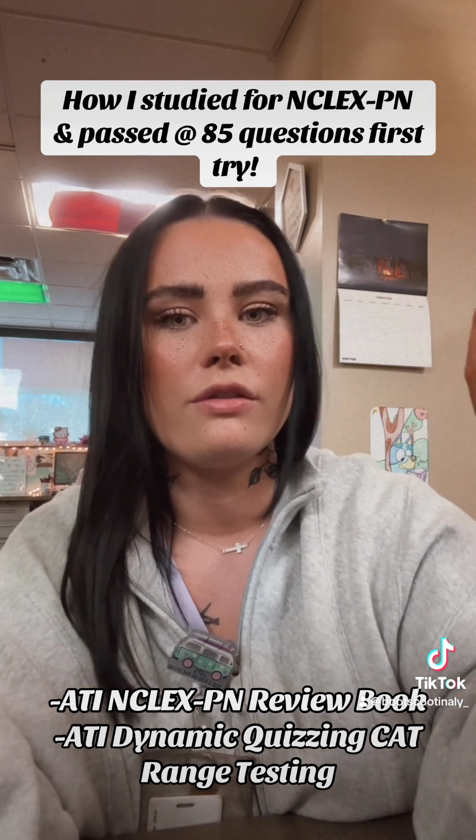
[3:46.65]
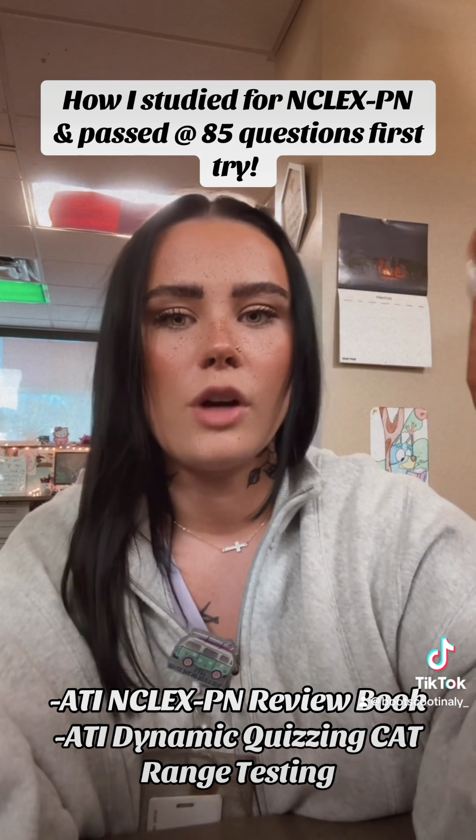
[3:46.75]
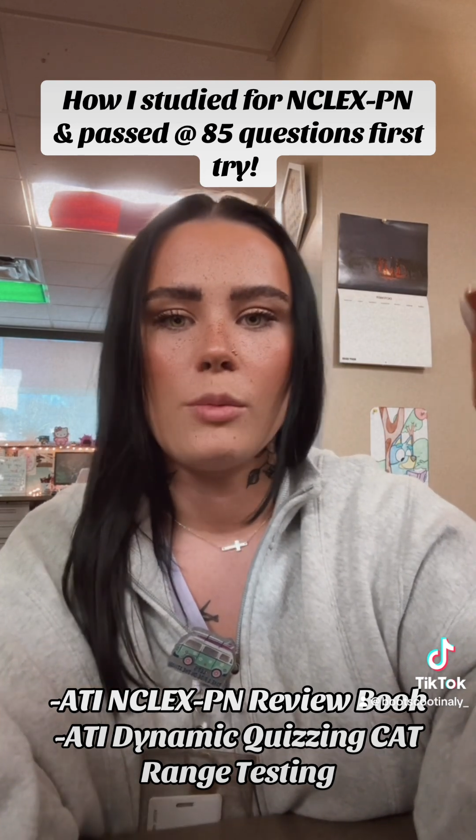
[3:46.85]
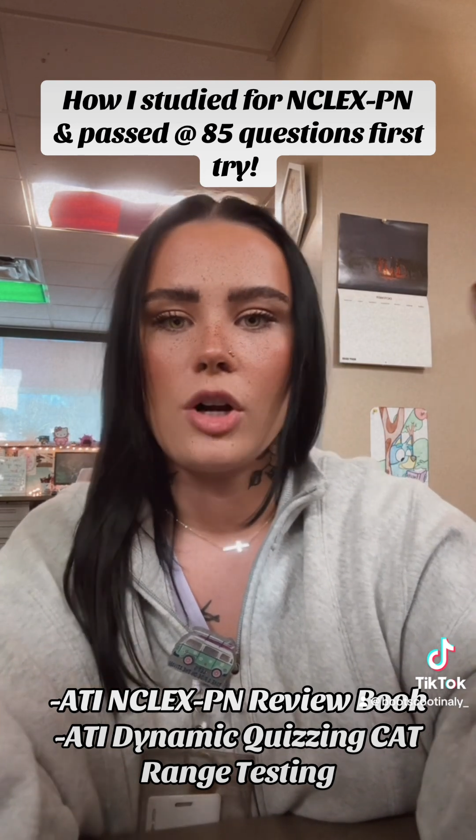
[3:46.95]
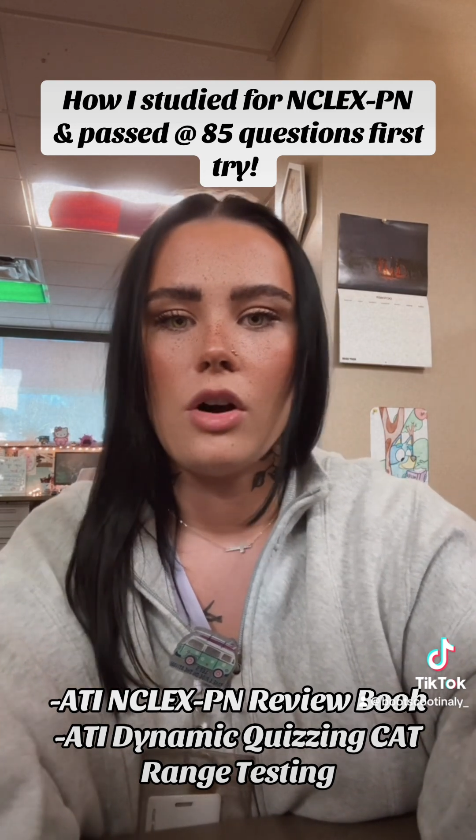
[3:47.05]

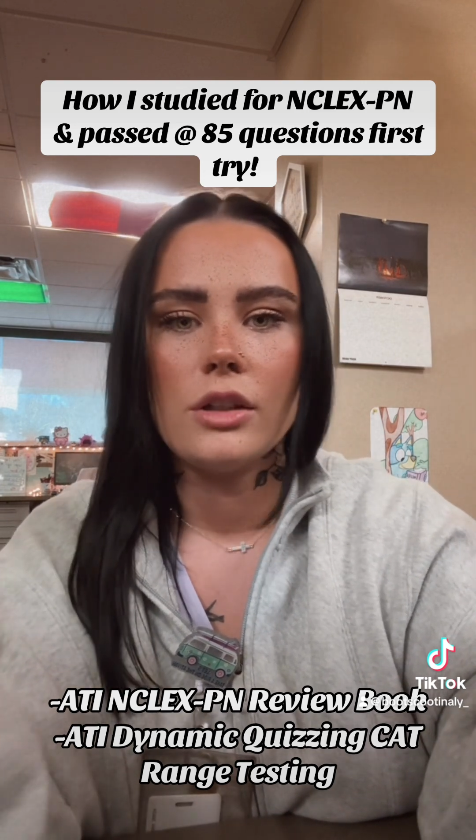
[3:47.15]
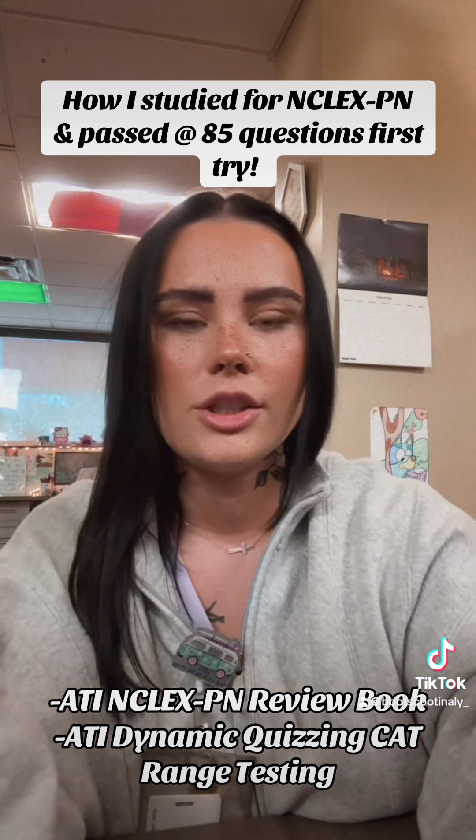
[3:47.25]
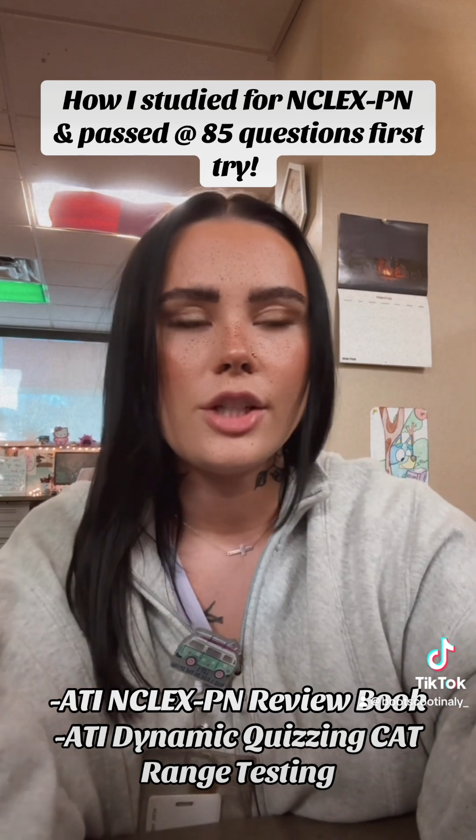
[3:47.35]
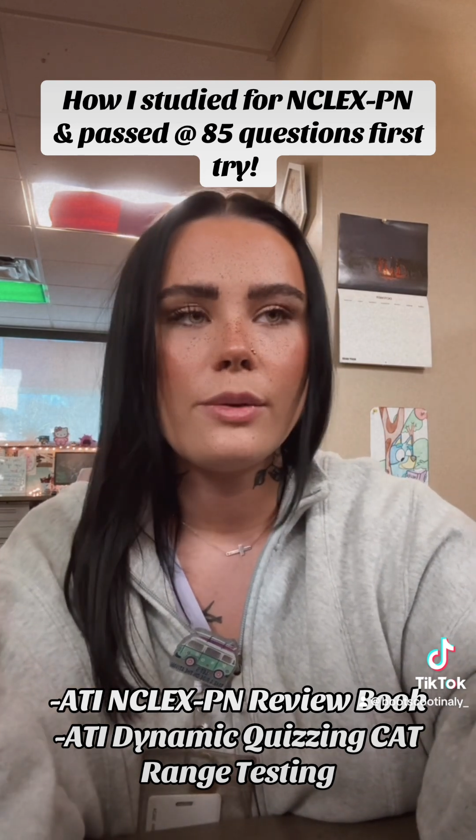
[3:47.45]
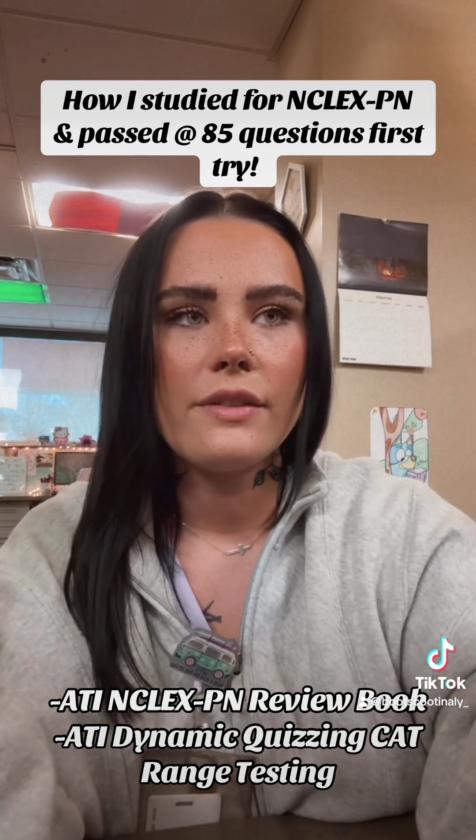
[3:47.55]

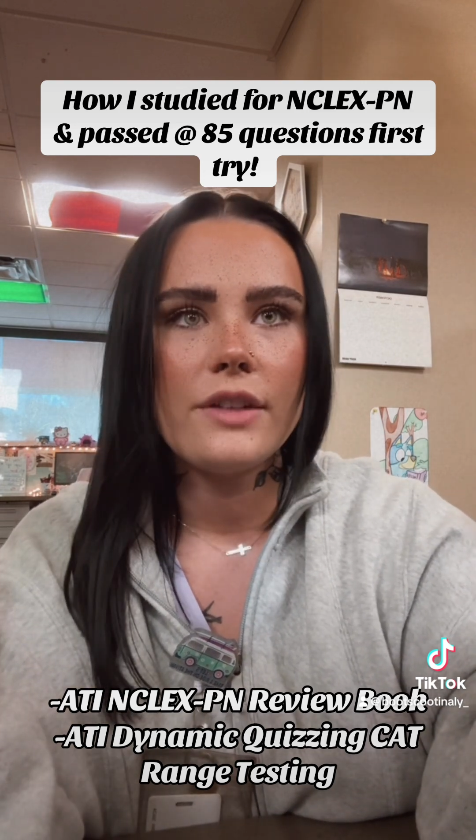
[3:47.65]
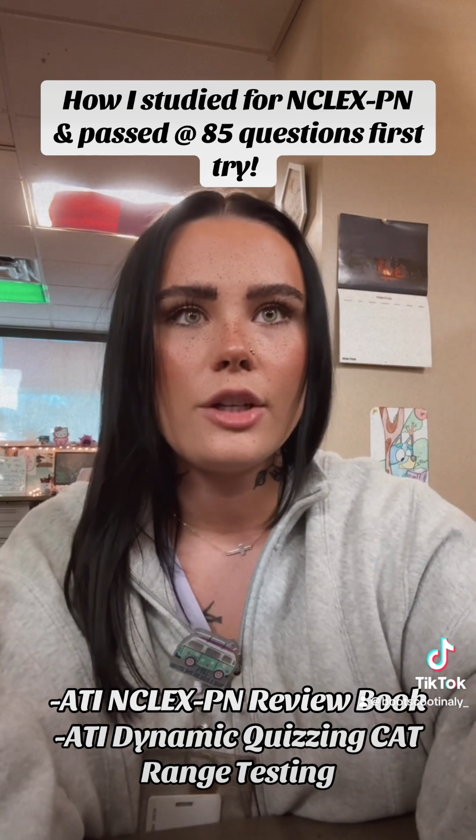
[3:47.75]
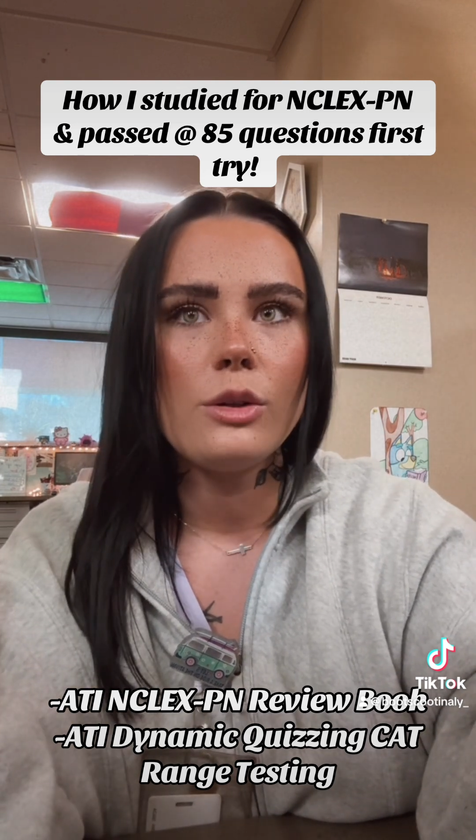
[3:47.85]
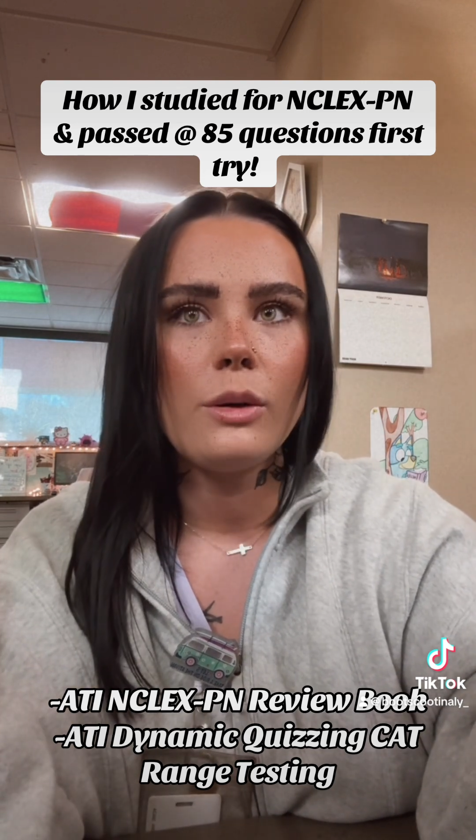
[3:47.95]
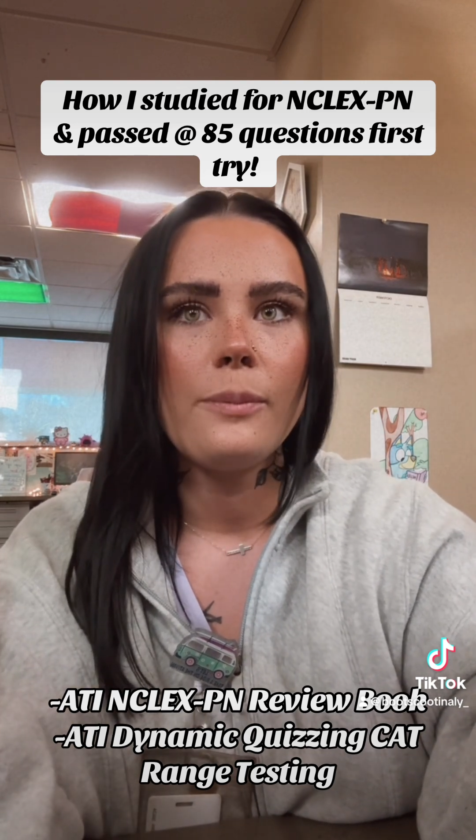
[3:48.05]
pharmacology
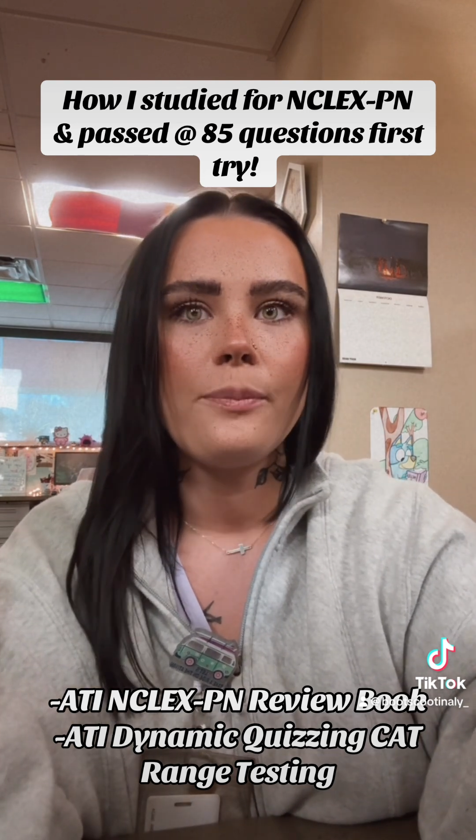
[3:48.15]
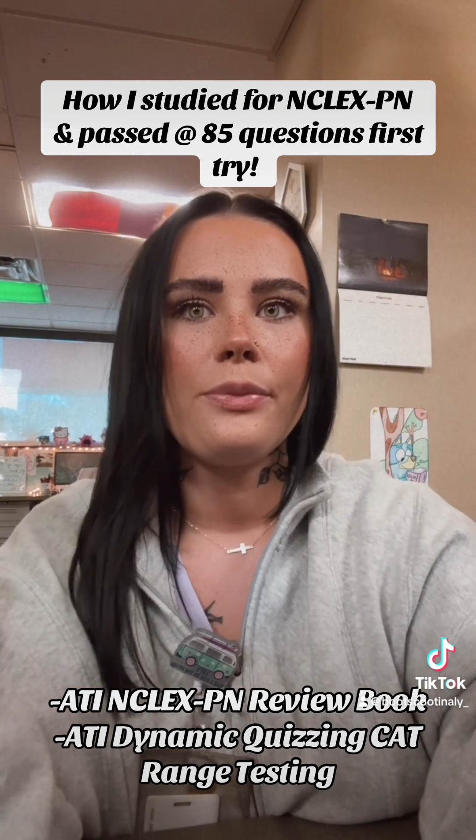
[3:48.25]
review.